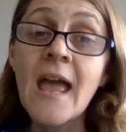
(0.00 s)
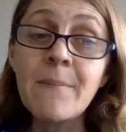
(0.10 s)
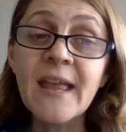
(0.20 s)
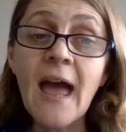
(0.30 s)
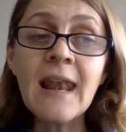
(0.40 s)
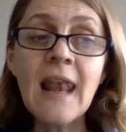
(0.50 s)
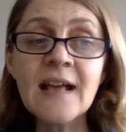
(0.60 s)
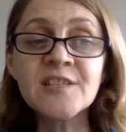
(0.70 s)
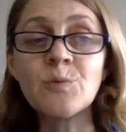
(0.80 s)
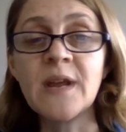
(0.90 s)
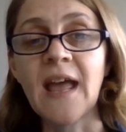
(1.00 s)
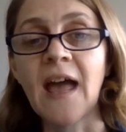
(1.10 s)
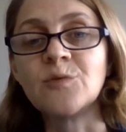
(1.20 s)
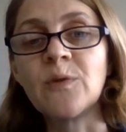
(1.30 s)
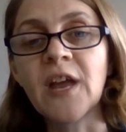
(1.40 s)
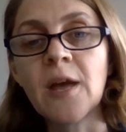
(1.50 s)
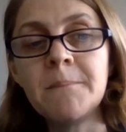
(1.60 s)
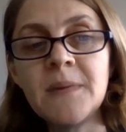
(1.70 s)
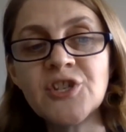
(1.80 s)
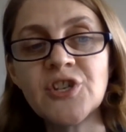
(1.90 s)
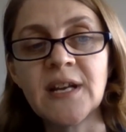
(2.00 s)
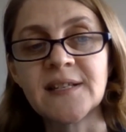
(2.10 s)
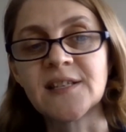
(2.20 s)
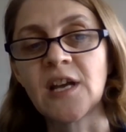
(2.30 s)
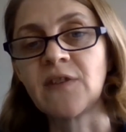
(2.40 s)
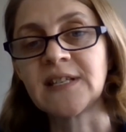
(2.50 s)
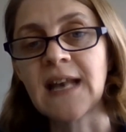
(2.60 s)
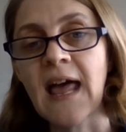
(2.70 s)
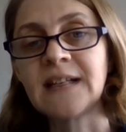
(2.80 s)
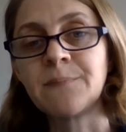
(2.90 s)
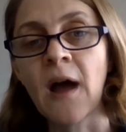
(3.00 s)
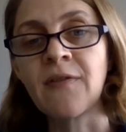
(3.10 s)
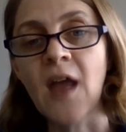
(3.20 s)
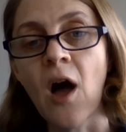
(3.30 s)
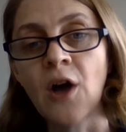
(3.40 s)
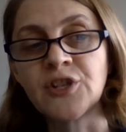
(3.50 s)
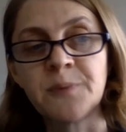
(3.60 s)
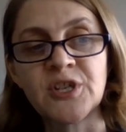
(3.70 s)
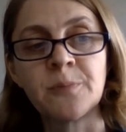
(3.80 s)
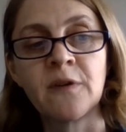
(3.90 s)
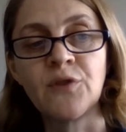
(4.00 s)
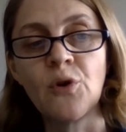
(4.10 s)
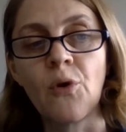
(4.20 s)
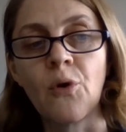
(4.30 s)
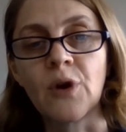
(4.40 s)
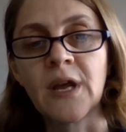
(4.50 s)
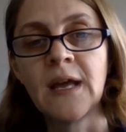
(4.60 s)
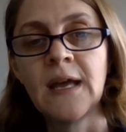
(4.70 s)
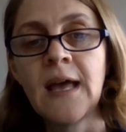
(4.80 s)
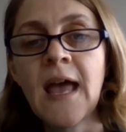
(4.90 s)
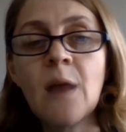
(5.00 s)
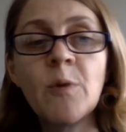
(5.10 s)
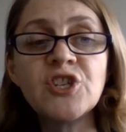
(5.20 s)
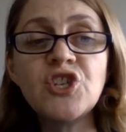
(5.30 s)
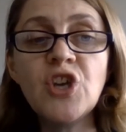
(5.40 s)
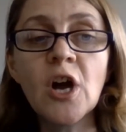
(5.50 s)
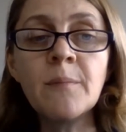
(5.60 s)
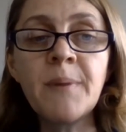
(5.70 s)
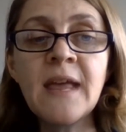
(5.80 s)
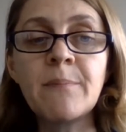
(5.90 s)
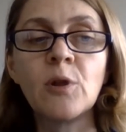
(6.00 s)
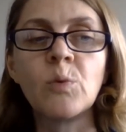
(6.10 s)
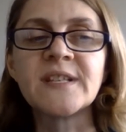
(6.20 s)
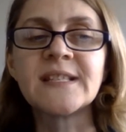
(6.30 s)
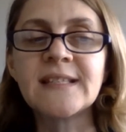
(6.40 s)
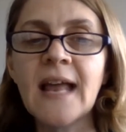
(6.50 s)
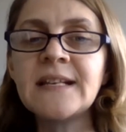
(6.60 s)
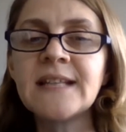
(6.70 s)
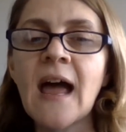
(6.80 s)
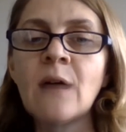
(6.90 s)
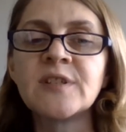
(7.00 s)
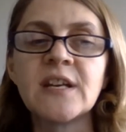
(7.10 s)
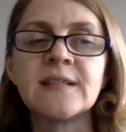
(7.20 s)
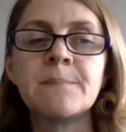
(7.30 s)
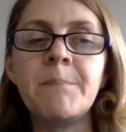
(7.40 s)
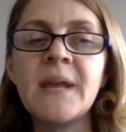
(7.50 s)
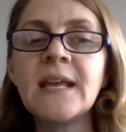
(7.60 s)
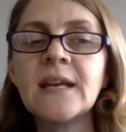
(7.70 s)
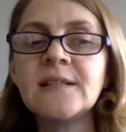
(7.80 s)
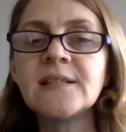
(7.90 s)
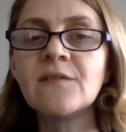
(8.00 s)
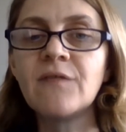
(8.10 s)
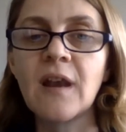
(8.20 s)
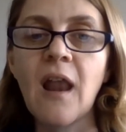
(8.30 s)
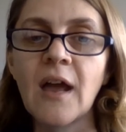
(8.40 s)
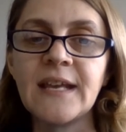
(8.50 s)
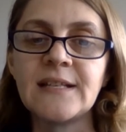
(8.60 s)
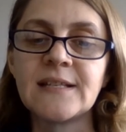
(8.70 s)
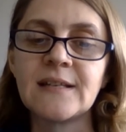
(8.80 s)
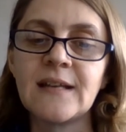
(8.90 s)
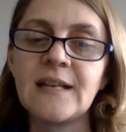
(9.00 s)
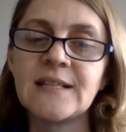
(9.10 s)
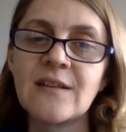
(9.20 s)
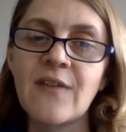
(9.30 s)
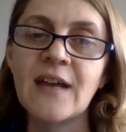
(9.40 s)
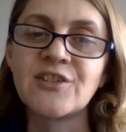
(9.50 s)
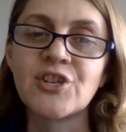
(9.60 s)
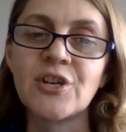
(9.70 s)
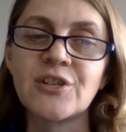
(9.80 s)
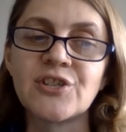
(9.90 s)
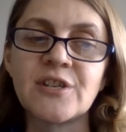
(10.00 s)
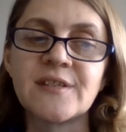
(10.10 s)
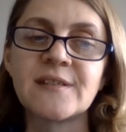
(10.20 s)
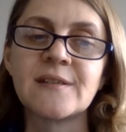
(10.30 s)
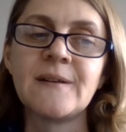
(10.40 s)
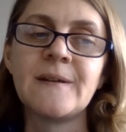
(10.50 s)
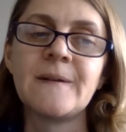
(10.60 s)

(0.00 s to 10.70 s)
It began last weekend with a commissioning service led by the Archbishop of York, in which young people were sent out as beacons of light into their churches.